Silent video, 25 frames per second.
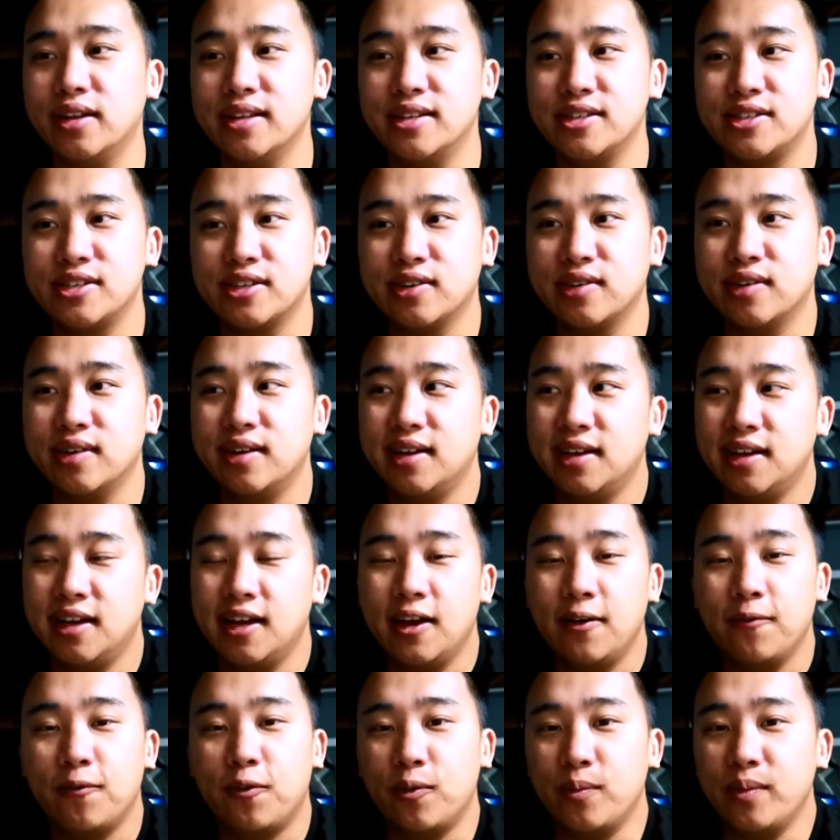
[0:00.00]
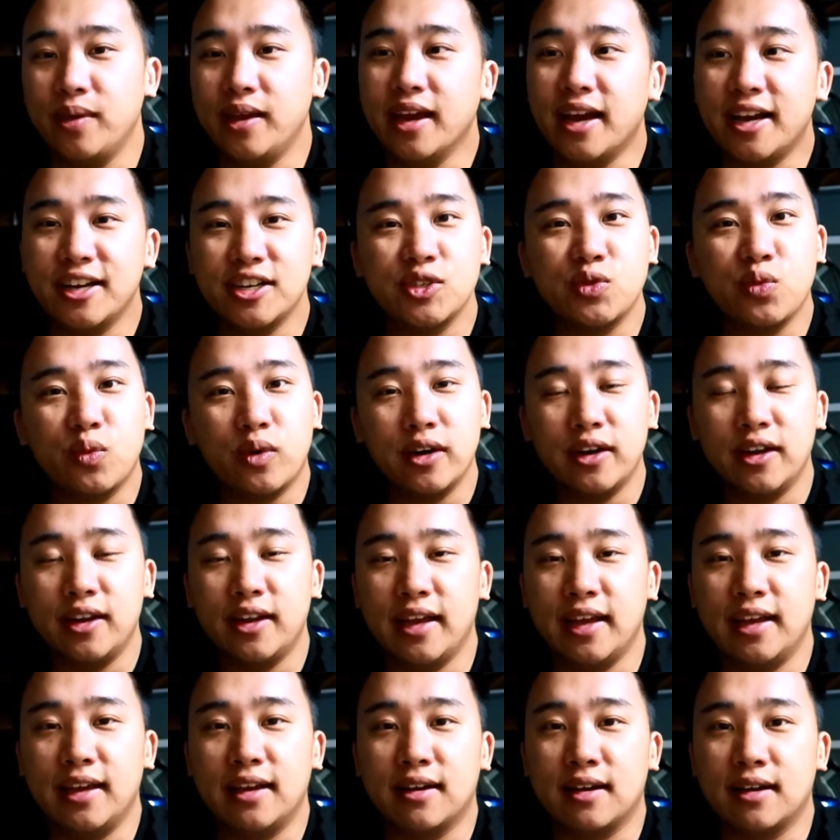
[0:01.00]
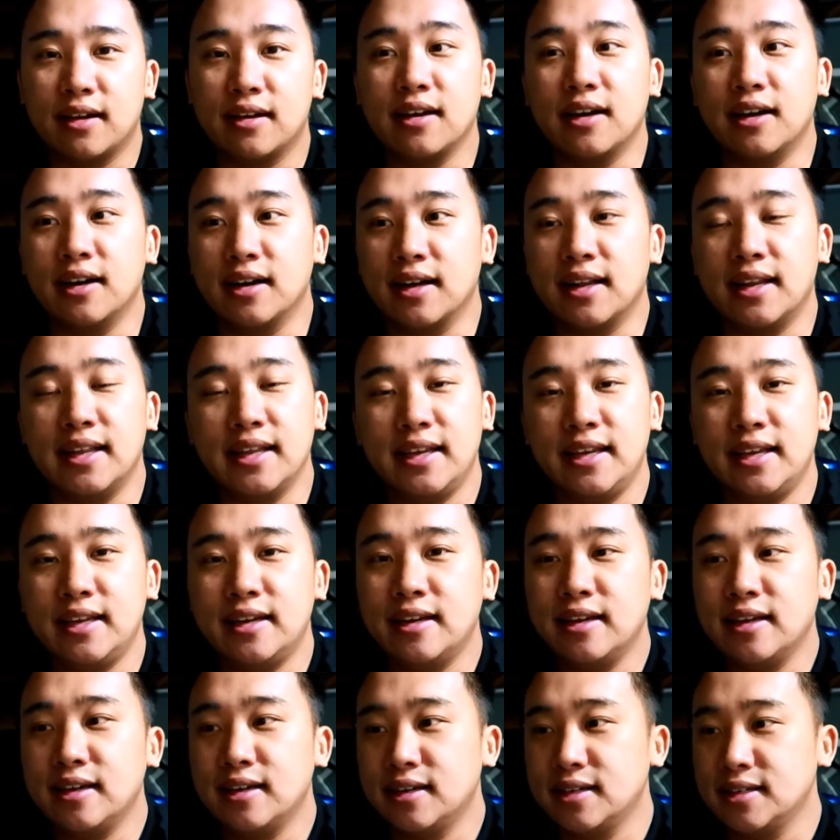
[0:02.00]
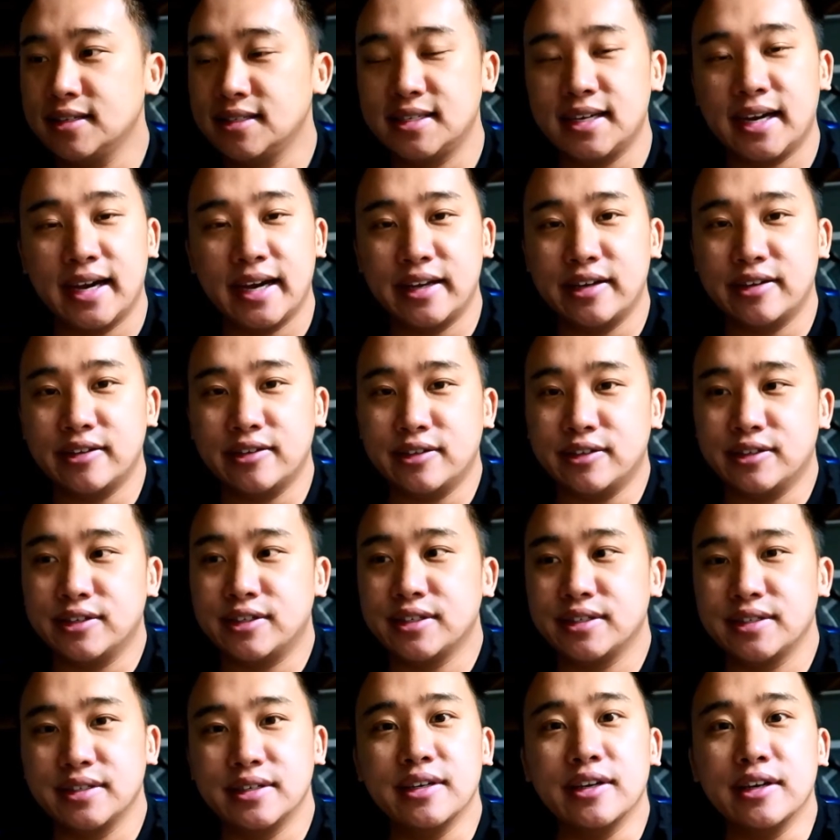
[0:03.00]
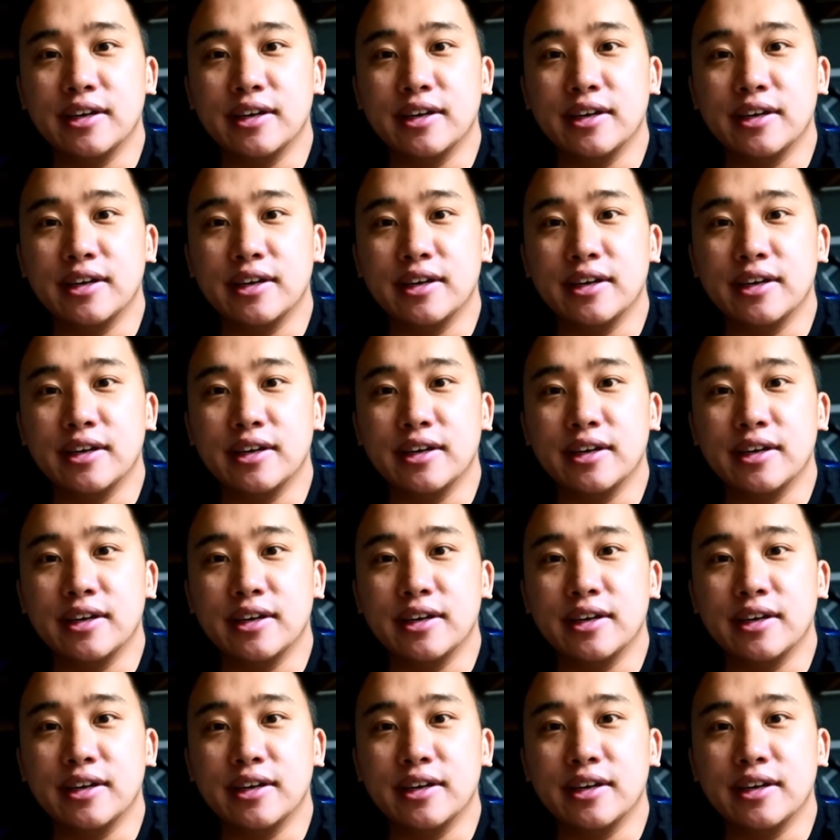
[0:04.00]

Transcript: And so for me, I just wanted a clean titled